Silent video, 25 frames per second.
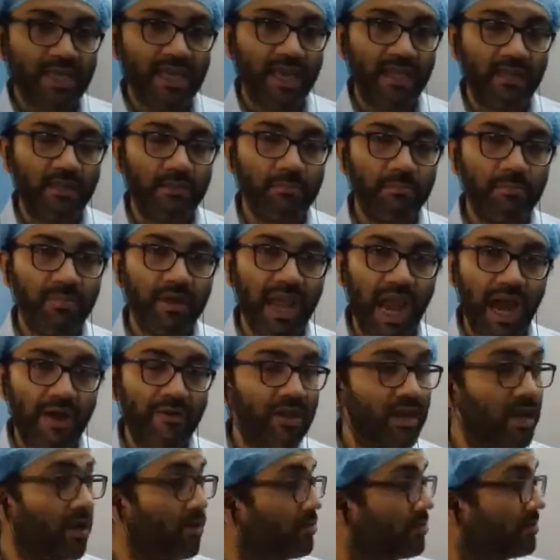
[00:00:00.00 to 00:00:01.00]
can
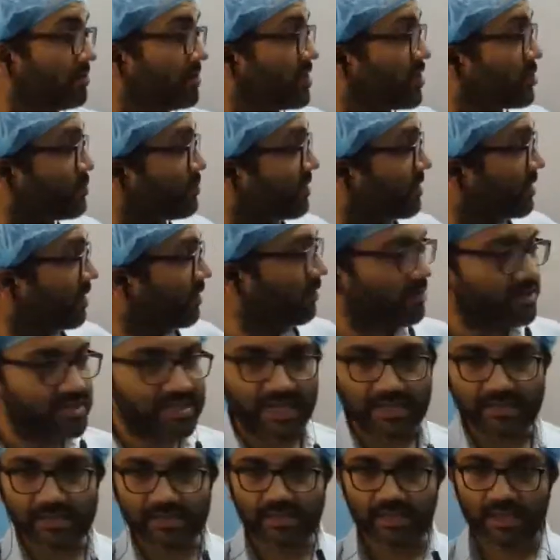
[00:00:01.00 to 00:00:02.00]
carry out this particular
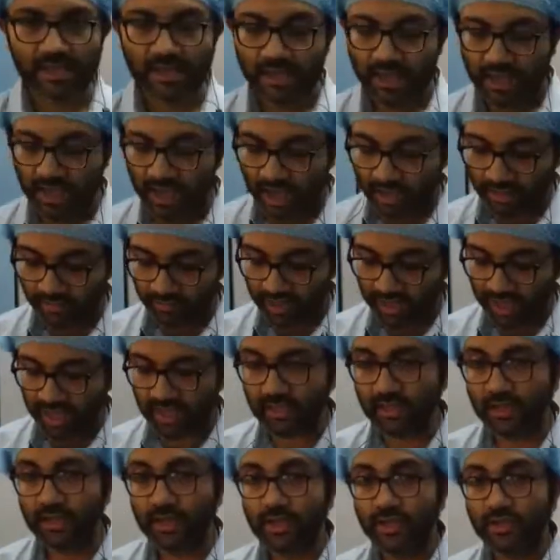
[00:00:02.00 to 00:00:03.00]
test and we
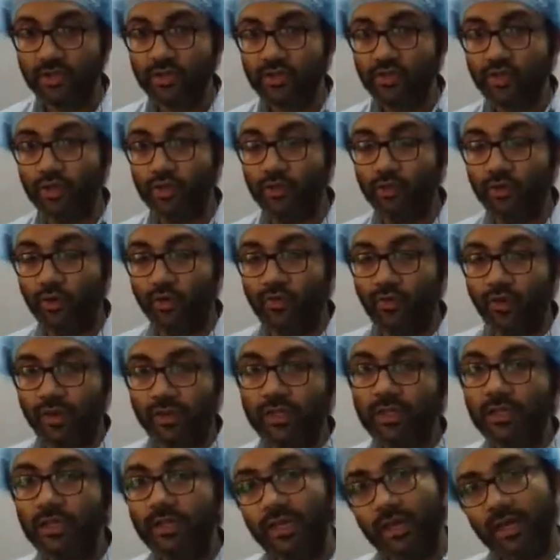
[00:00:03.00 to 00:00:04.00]
can go for
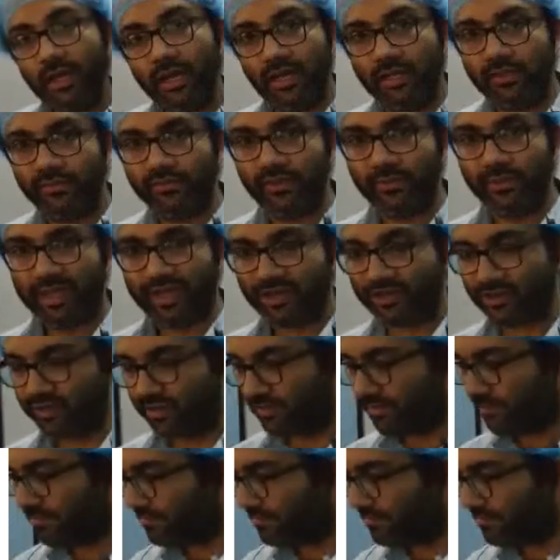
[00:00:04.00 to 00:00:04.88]
a confirmation.